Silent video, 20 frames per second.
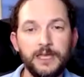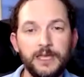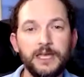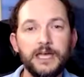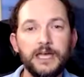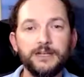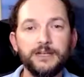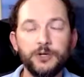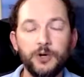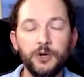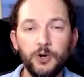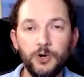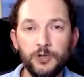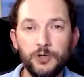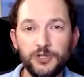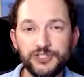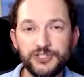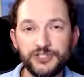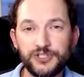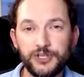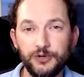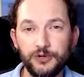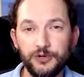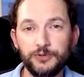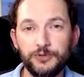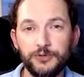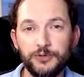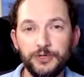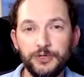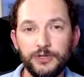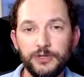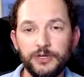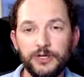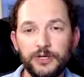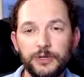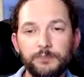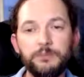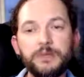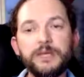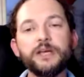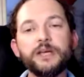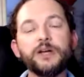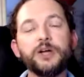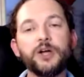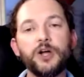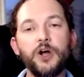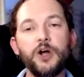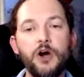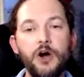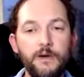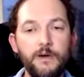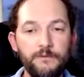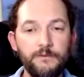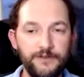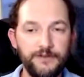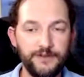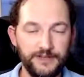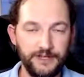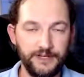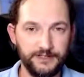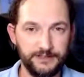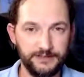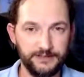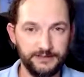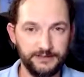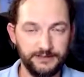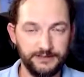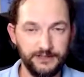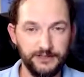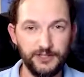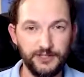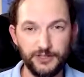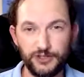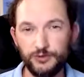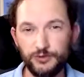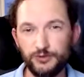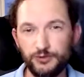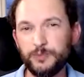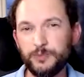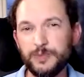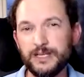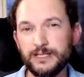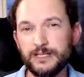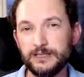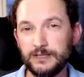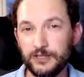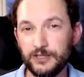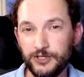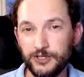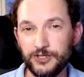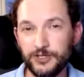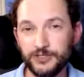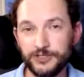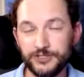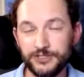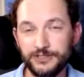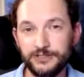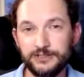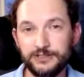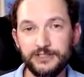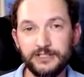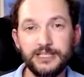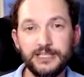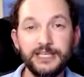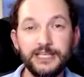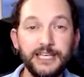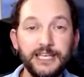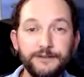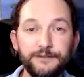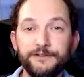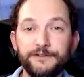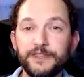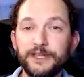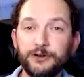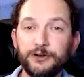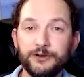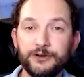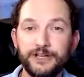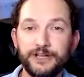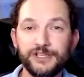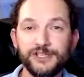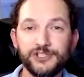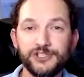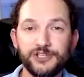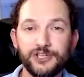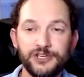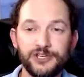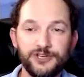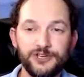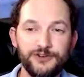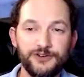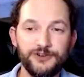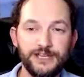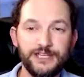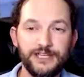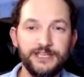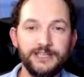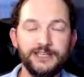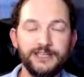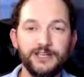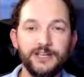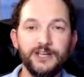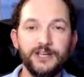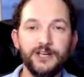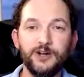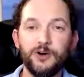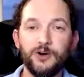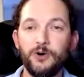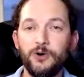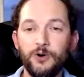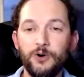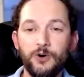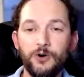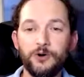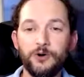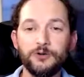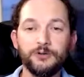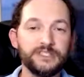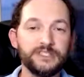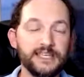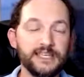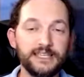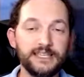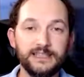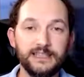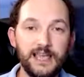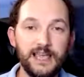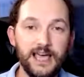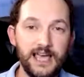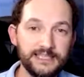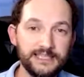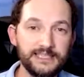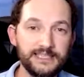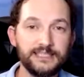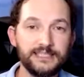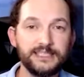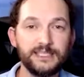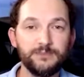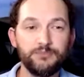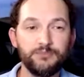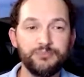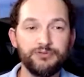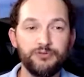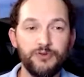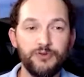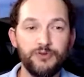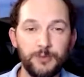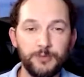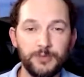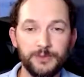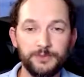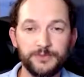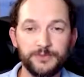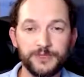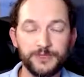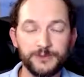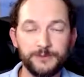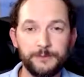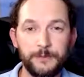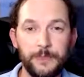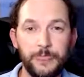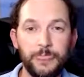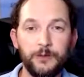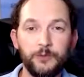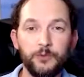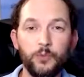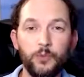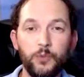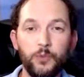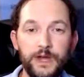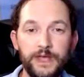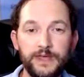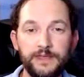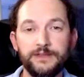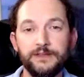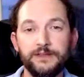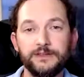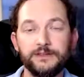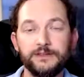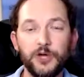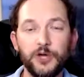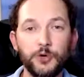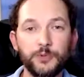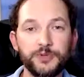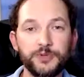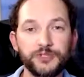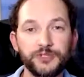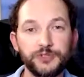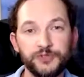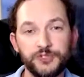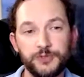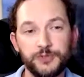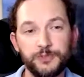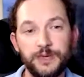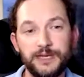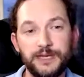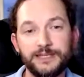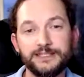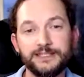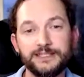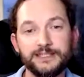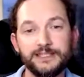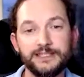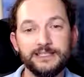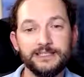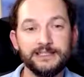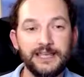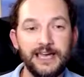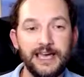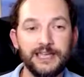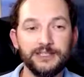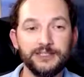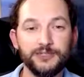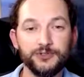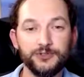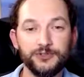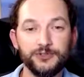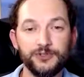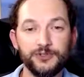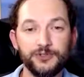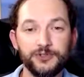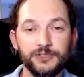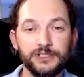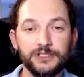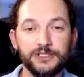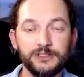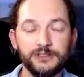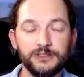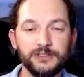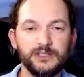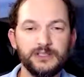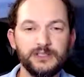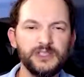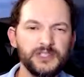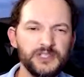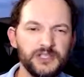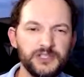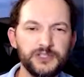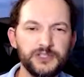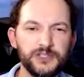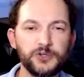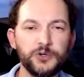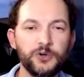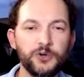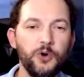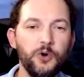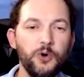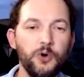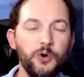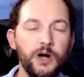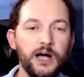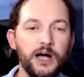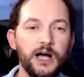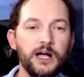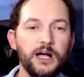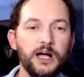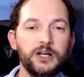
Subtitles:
and also being confident that you will be alerted if there are any security or, say, licensing problems with the open source dependencies that you're using. This is the core